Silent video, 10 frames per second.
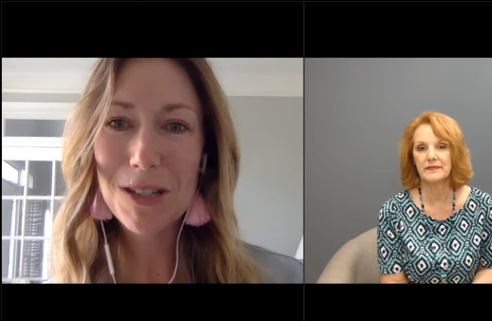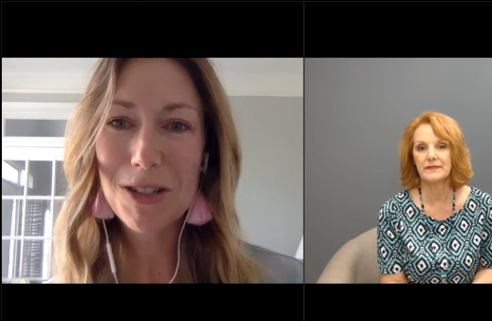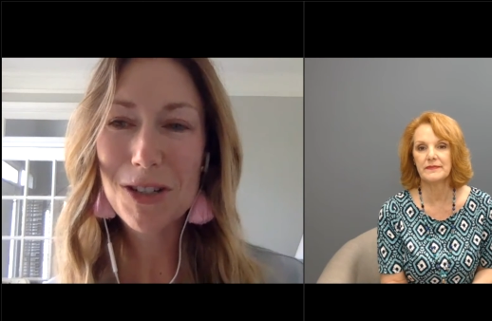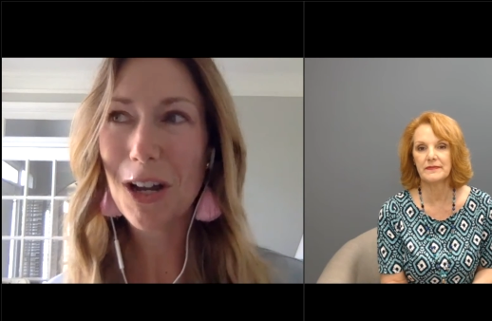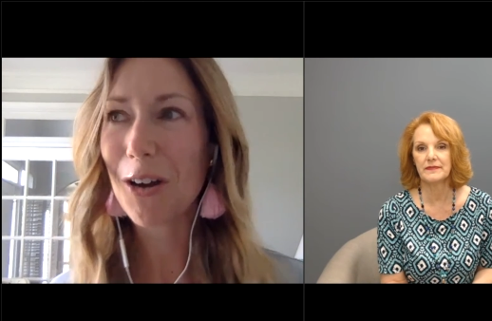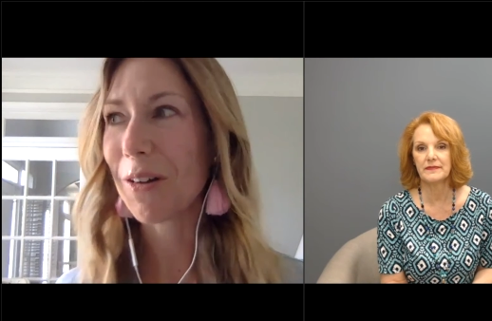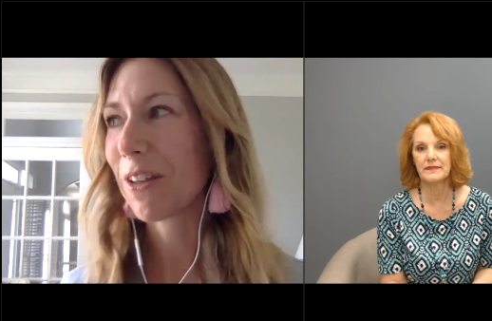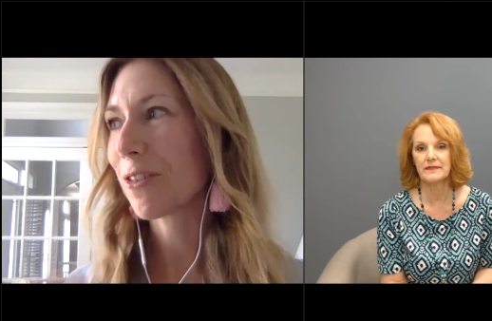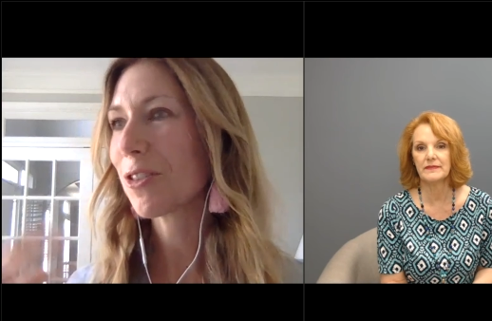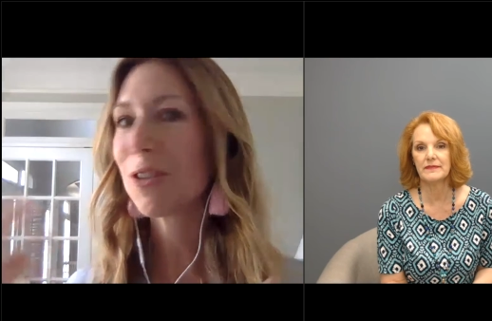Speaker 1: the show and
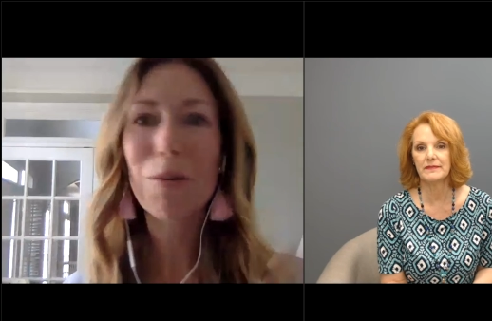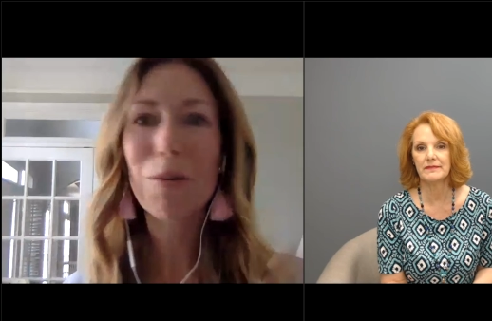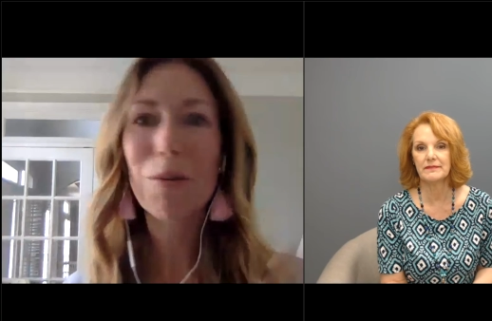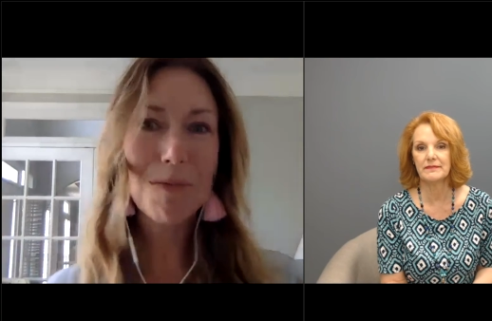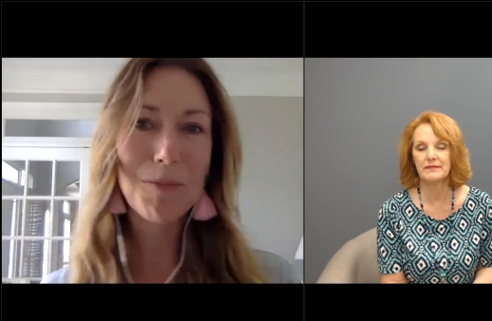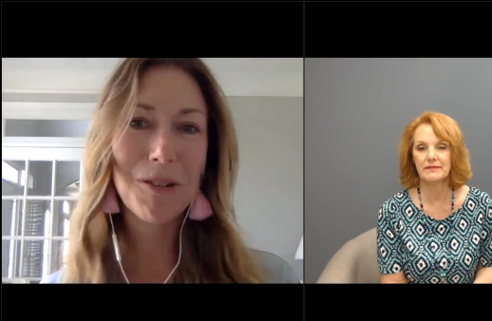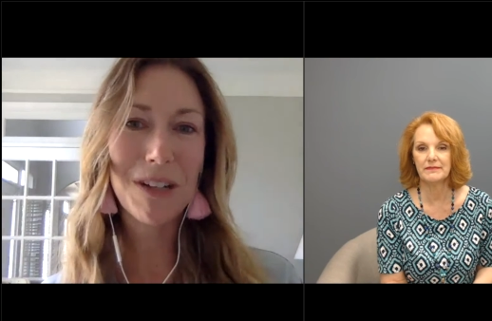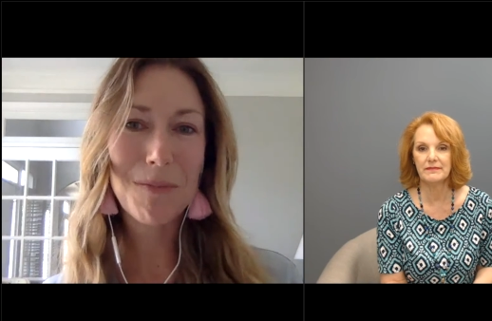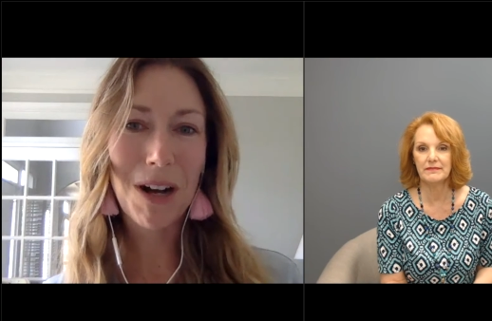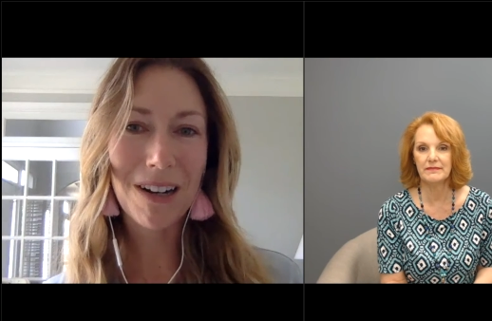there's so many more moving
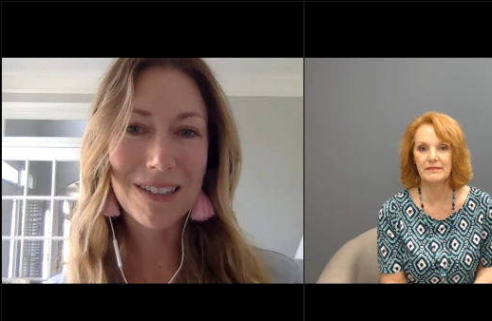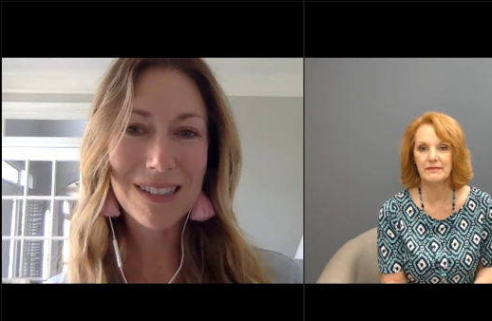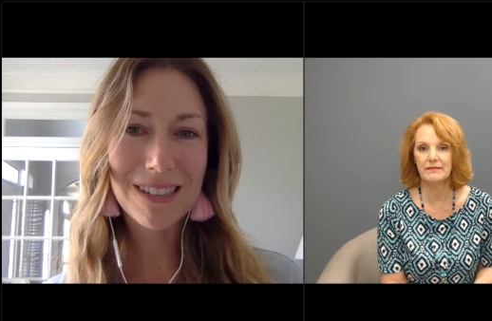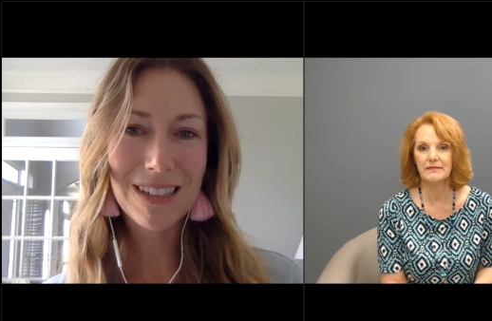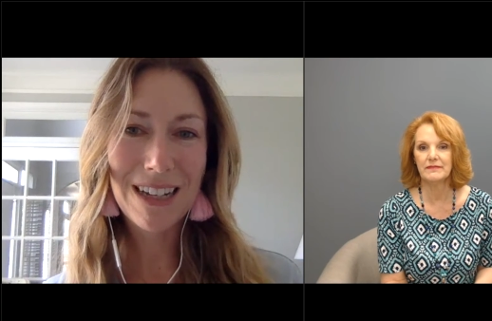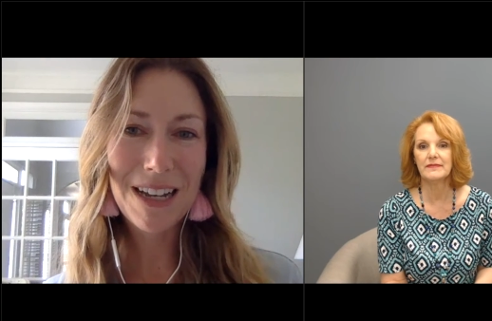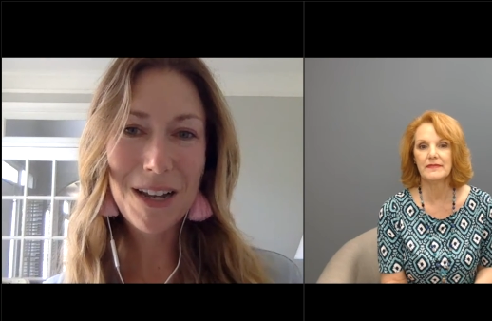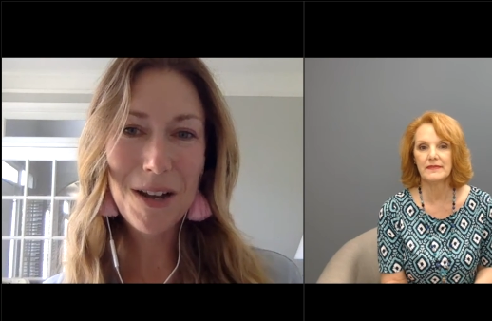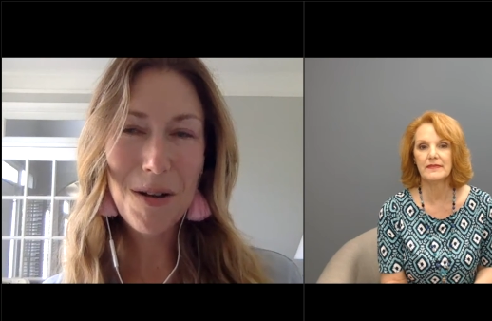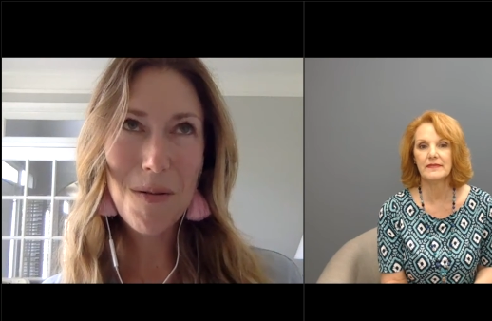parts,
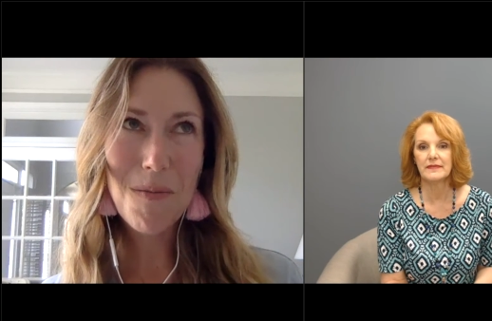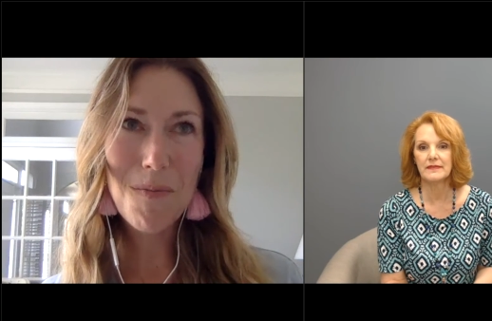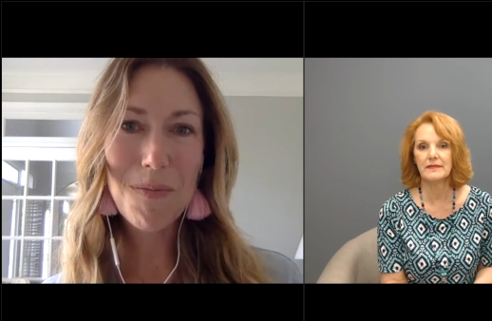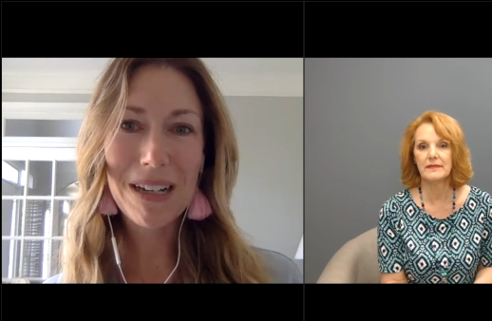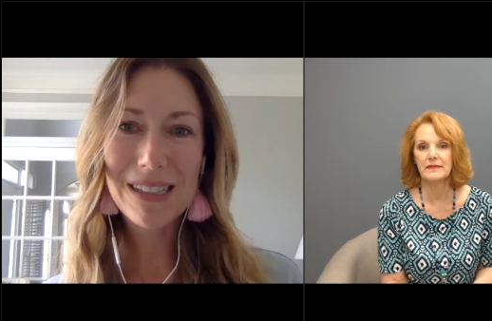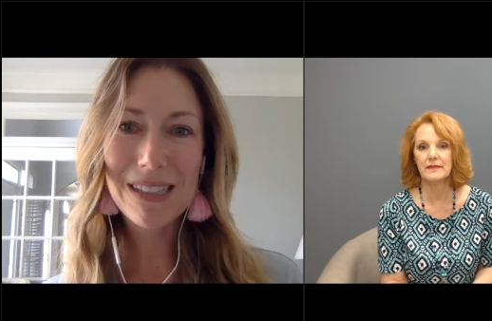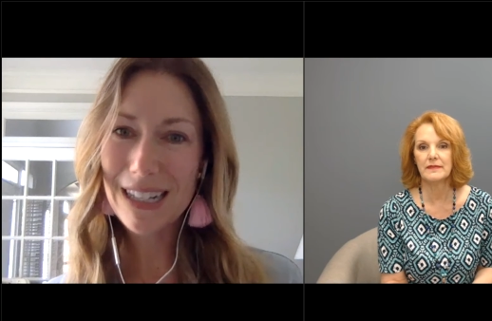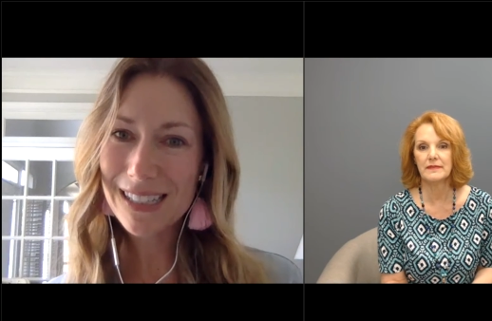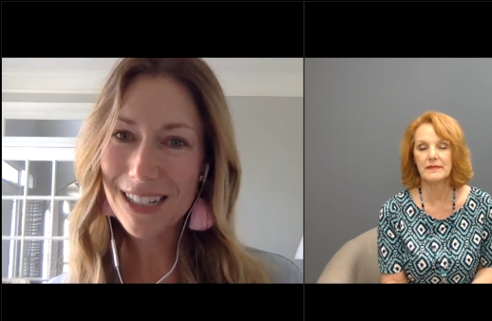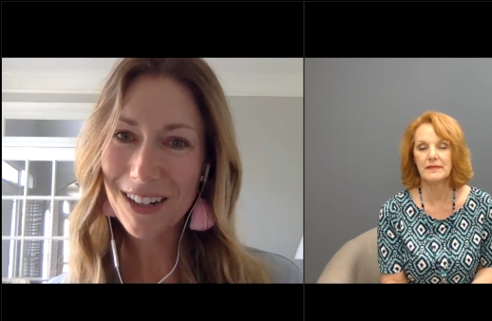but it's
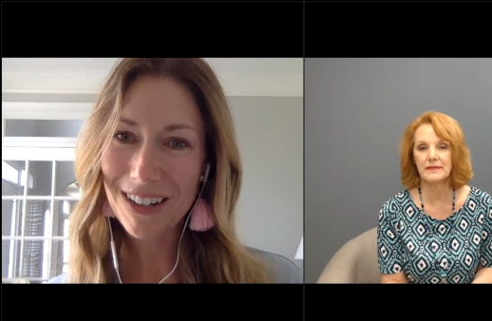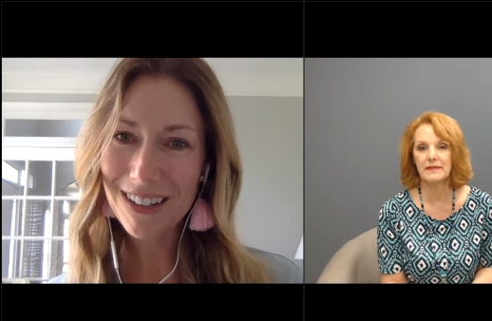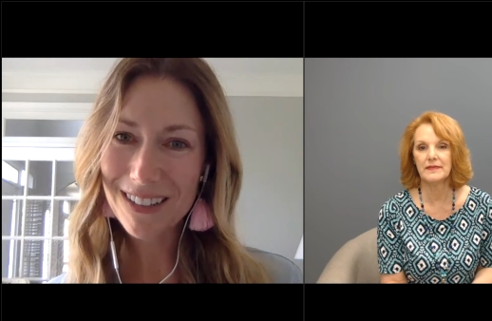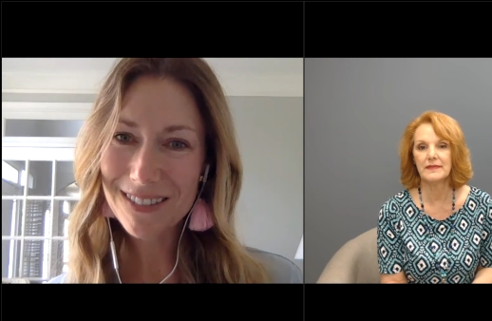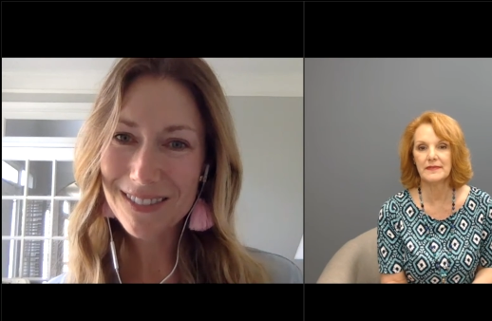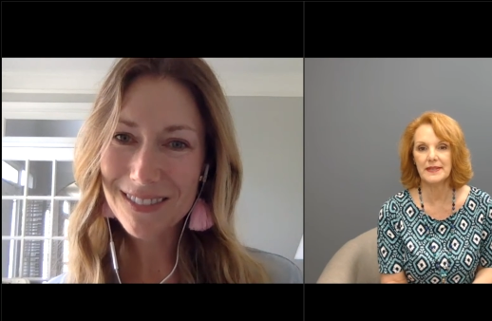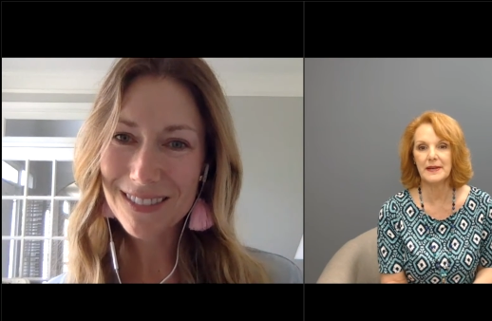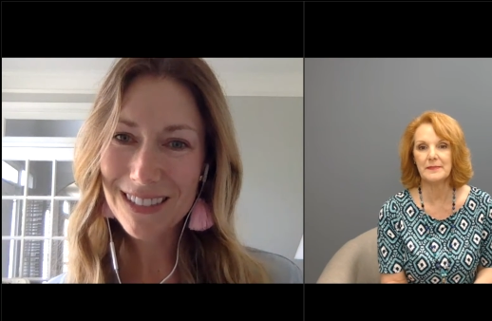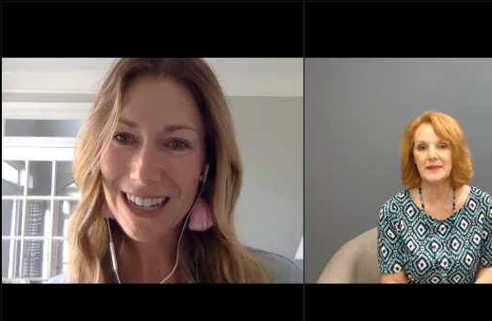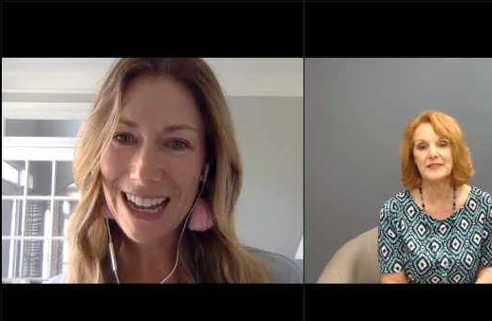easier.
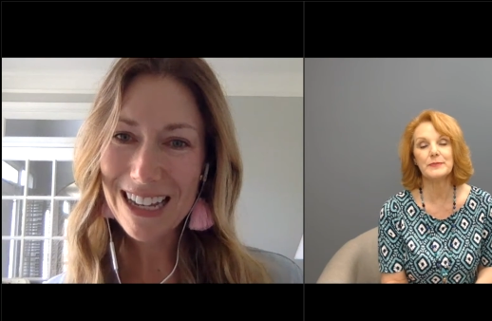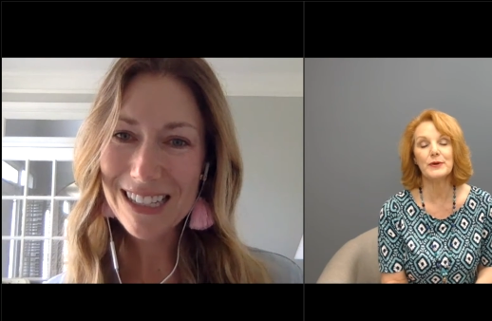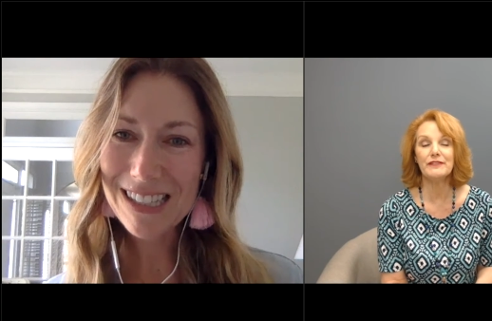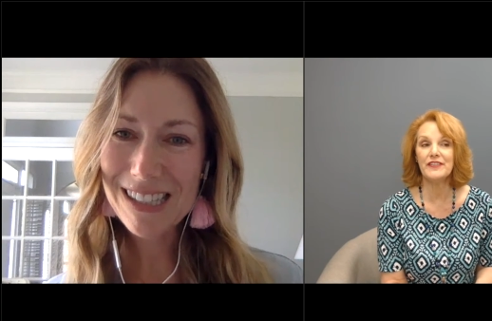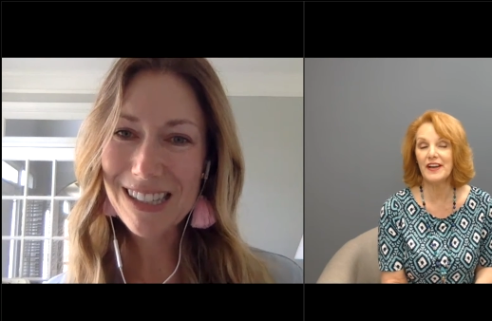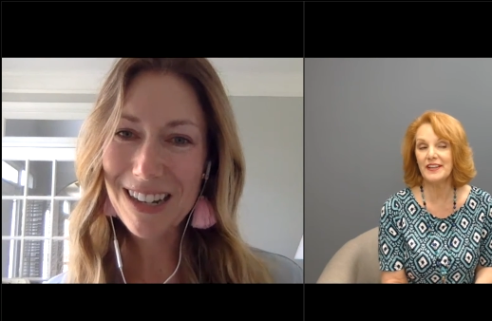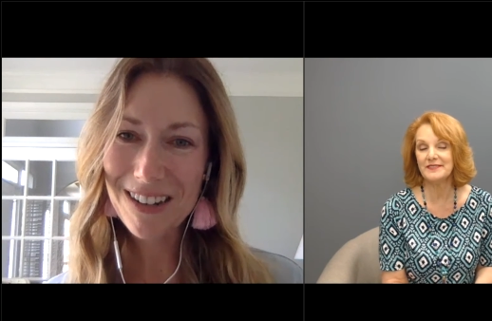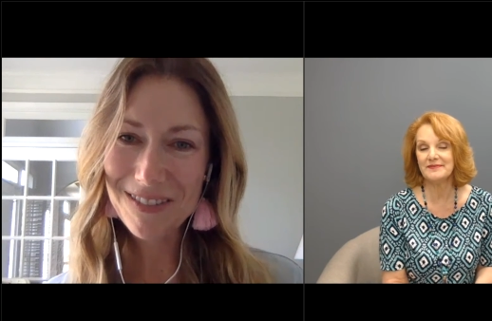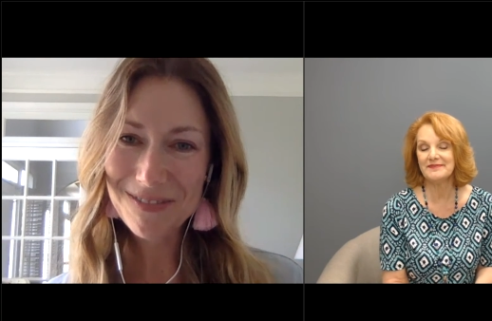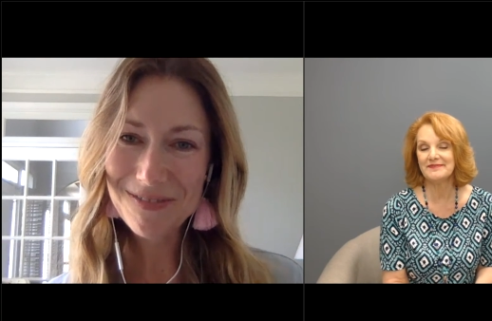
Speaker 2: Yeah, it's more fun.
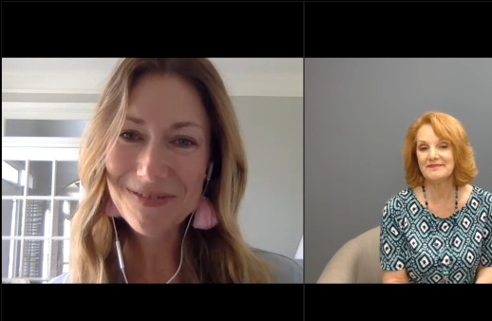So,